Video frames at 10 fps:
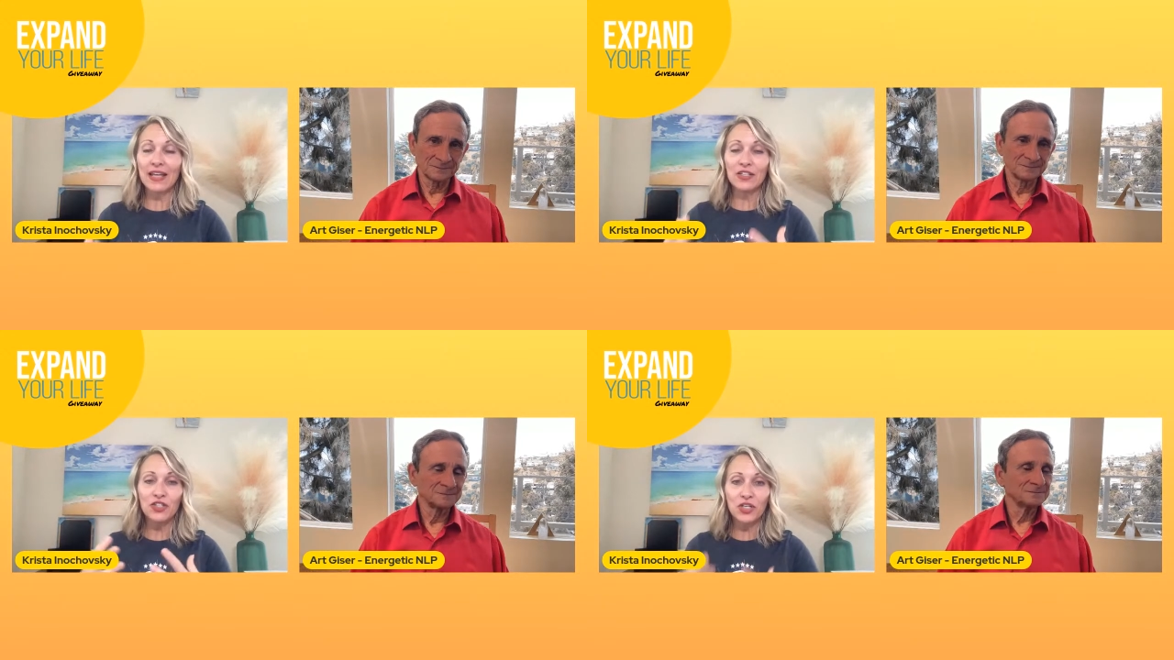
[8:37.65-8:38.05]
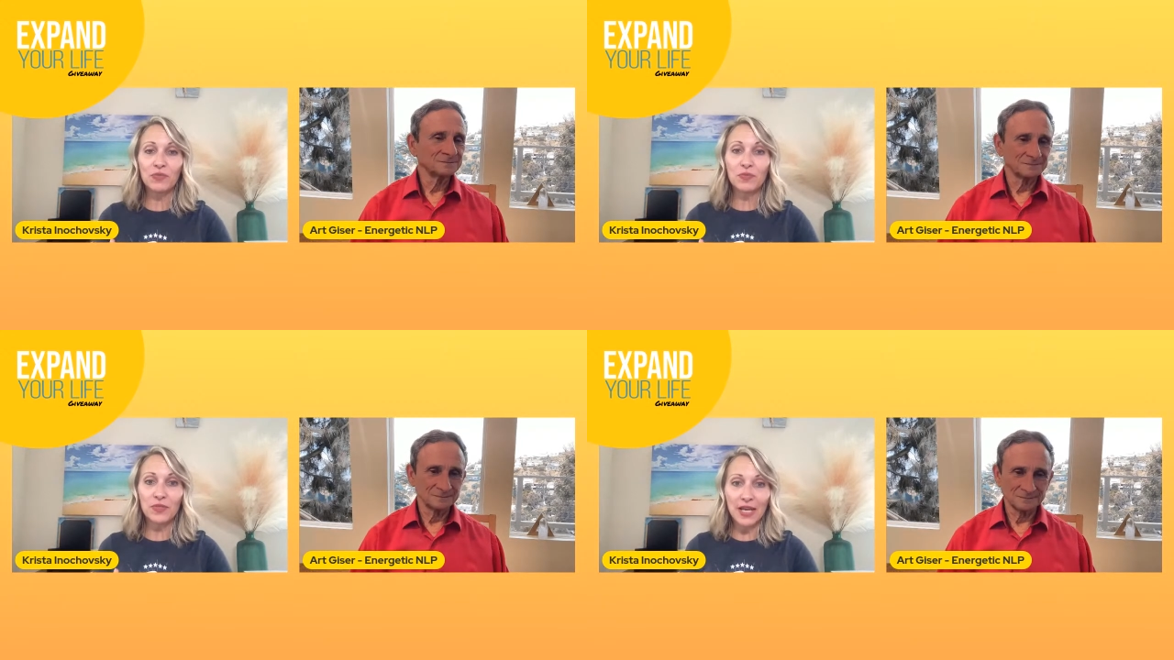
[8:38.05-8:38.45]
Speaker 1: and
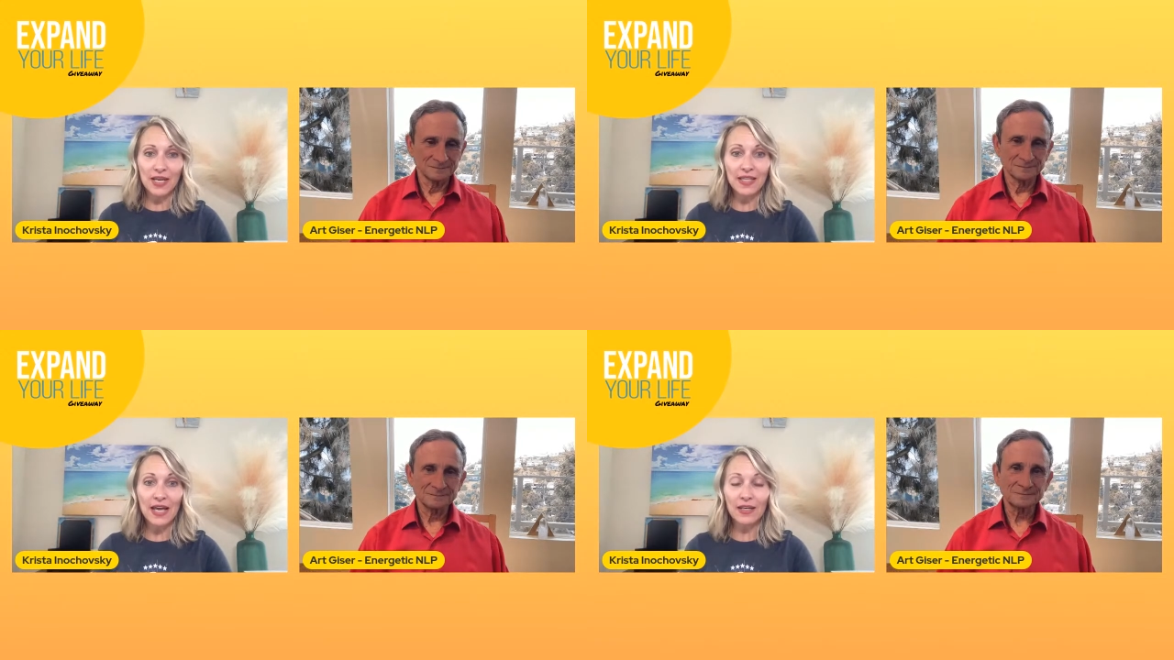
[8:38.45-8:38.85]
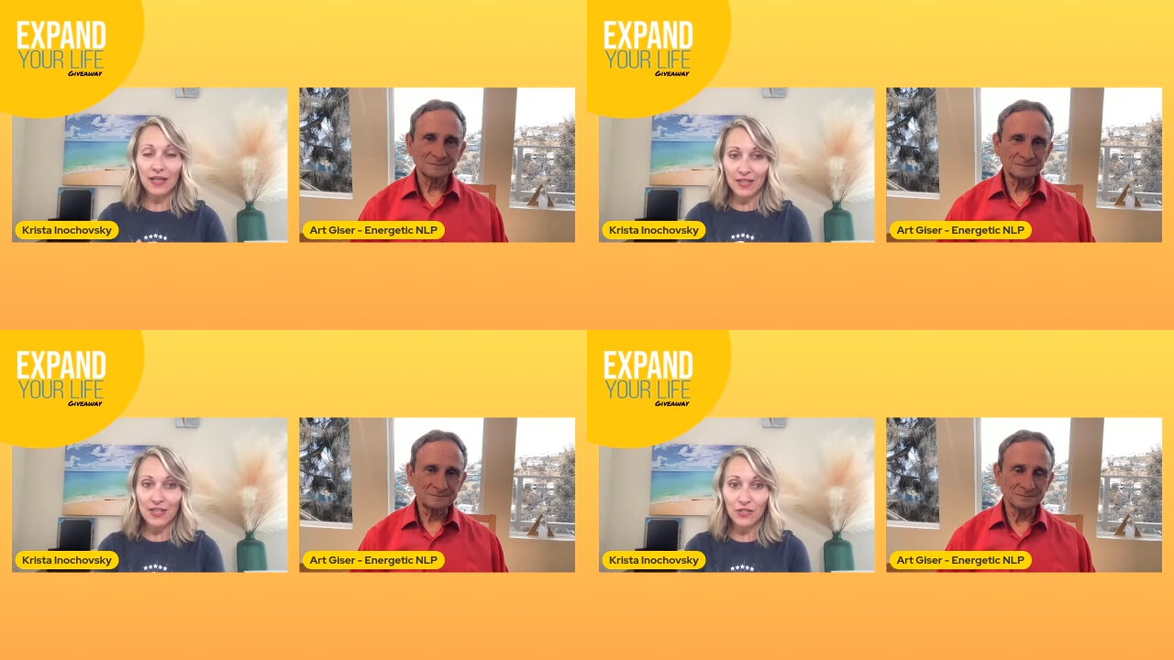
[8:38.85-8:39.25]
just taking that
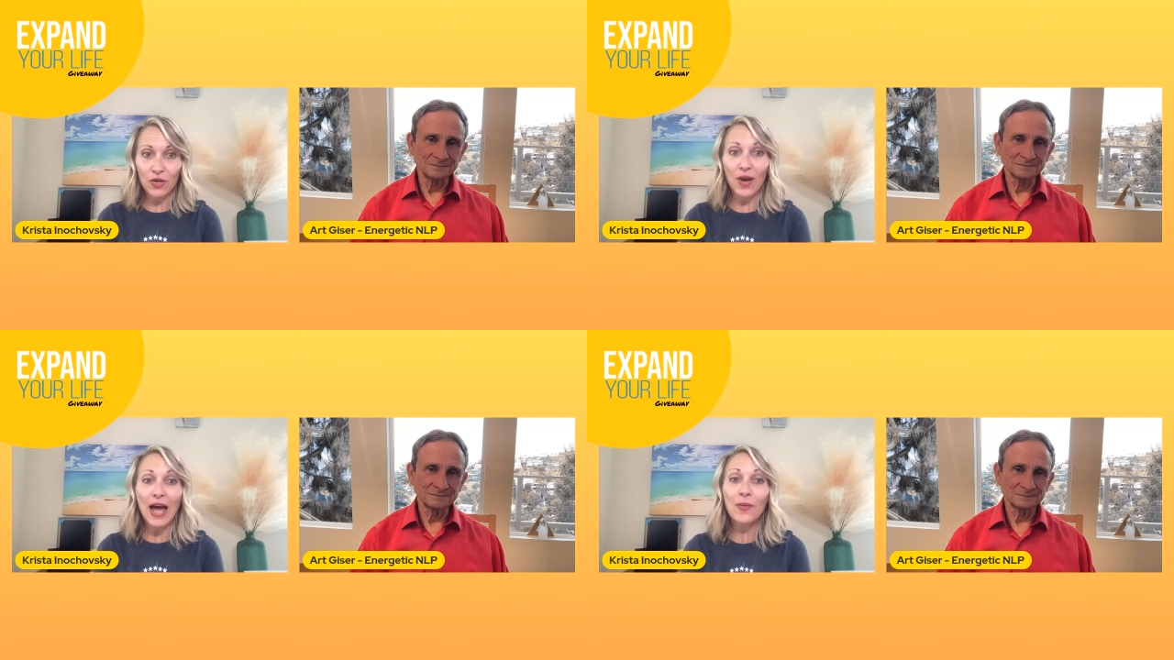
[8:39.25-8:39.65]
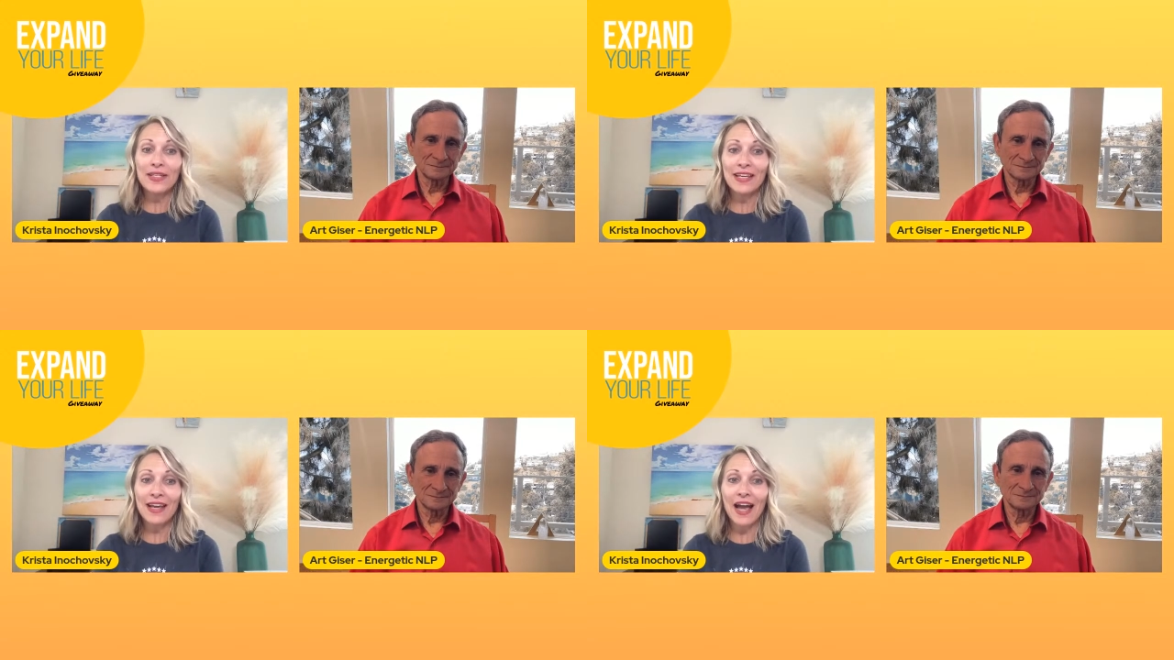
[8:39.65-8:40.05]
and then to go, how do I
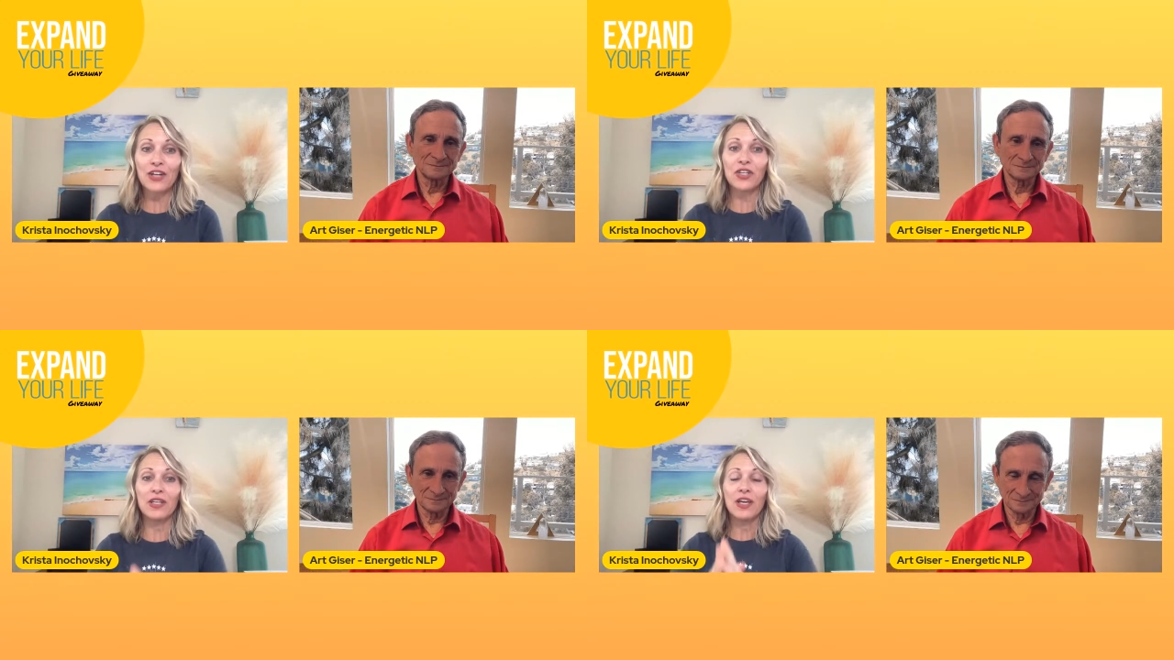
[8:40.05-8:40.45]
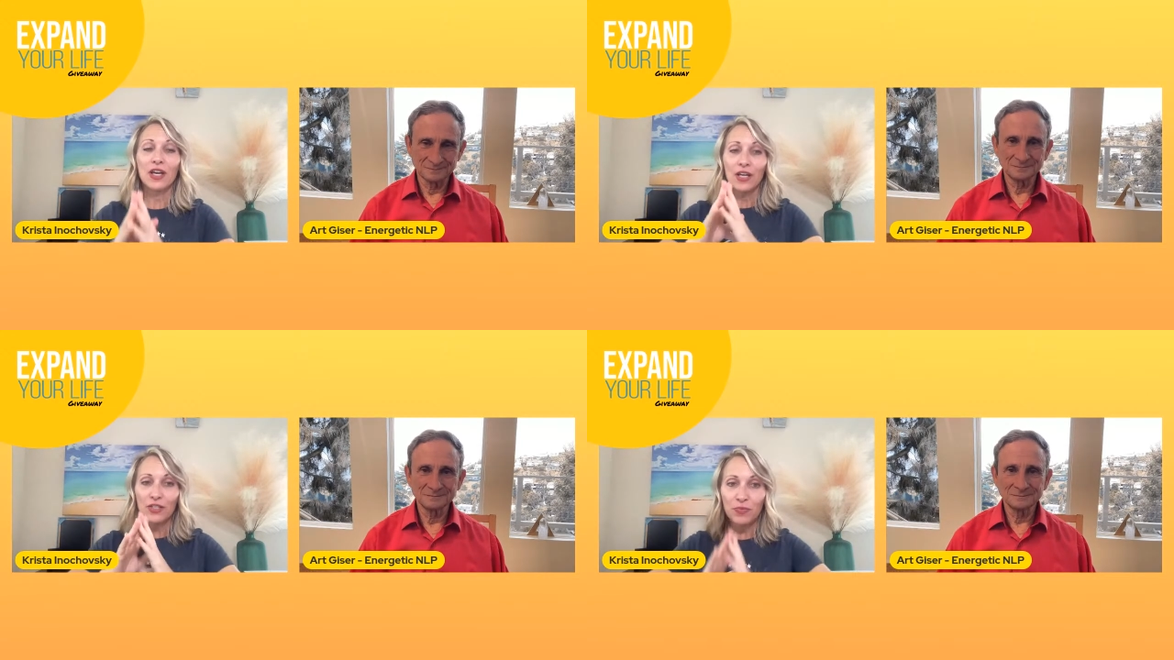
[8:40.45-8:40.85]
take action
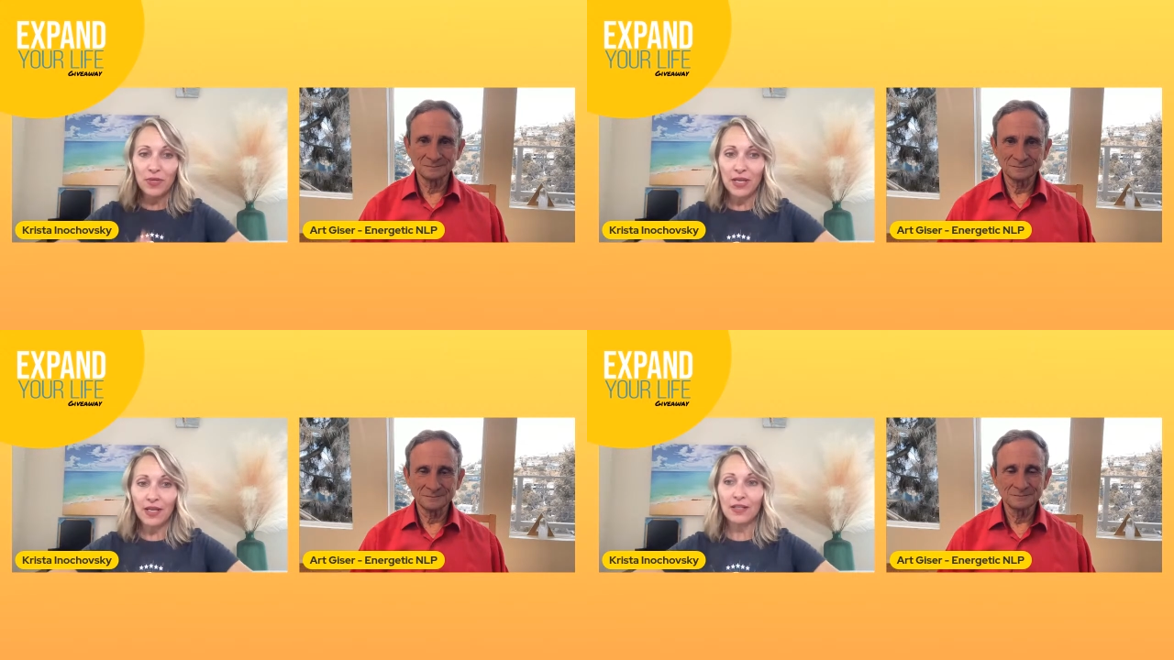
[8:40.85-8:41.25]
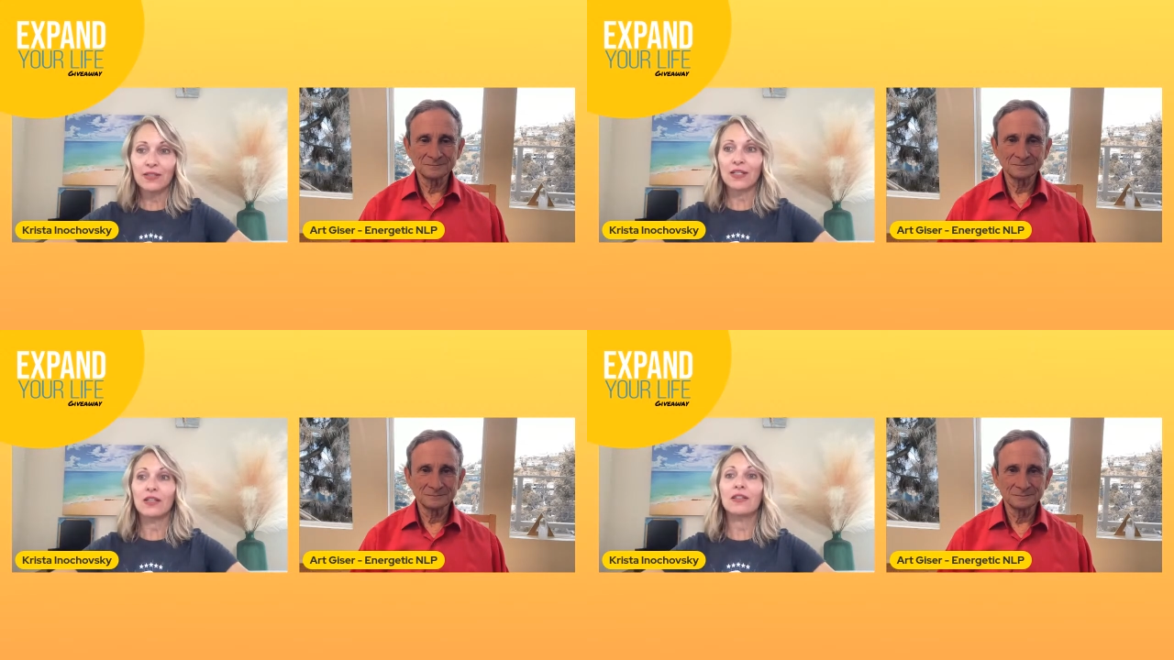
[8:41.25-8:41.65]
to be
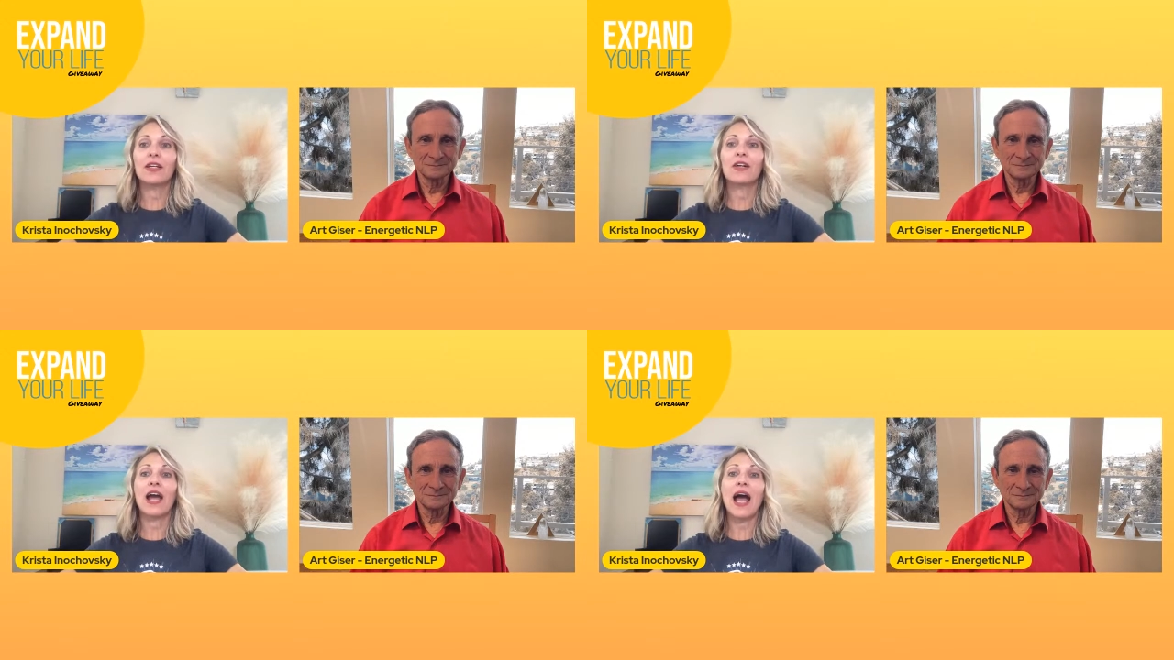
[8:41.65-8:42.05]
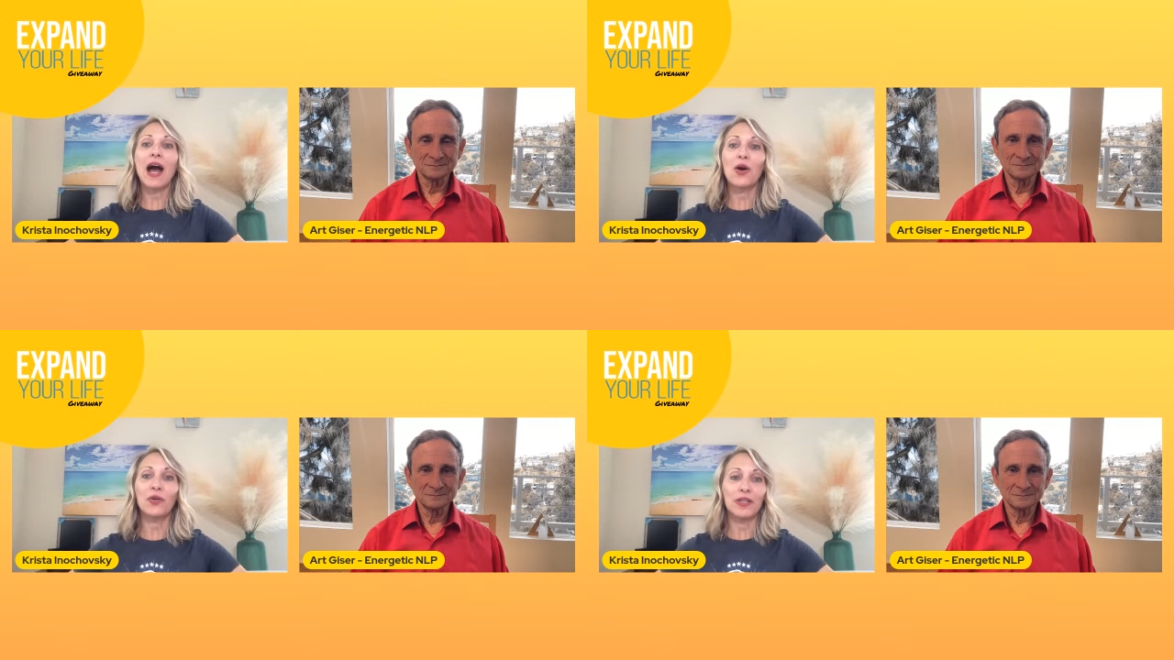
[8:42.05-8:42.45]
to clear
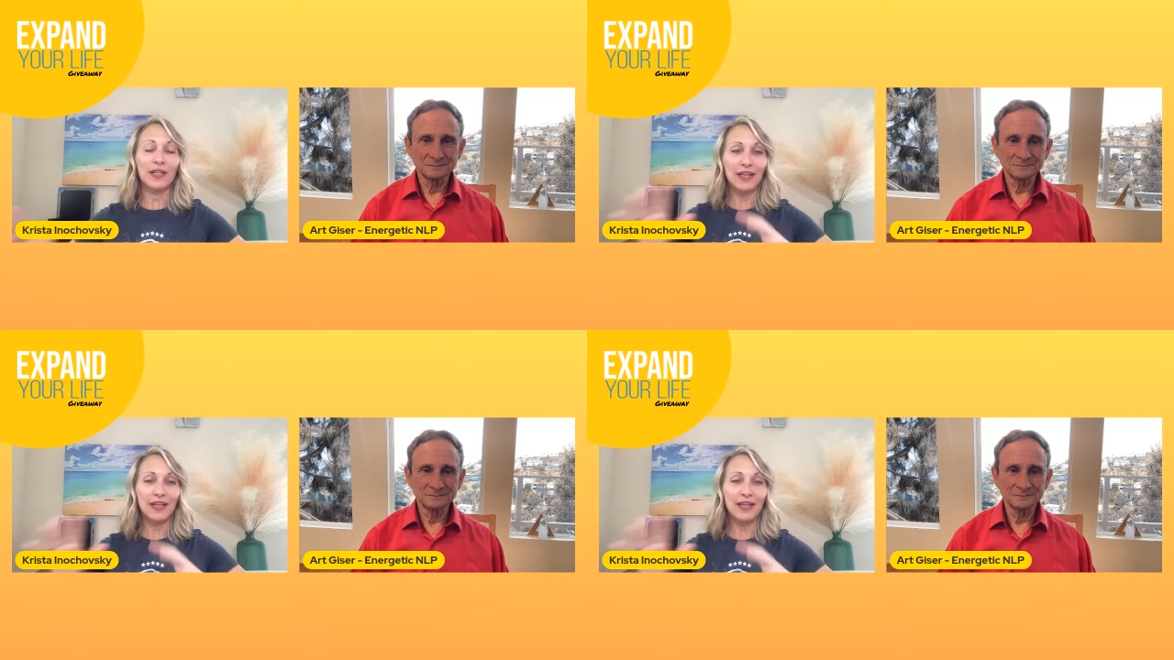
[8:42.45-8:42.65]
out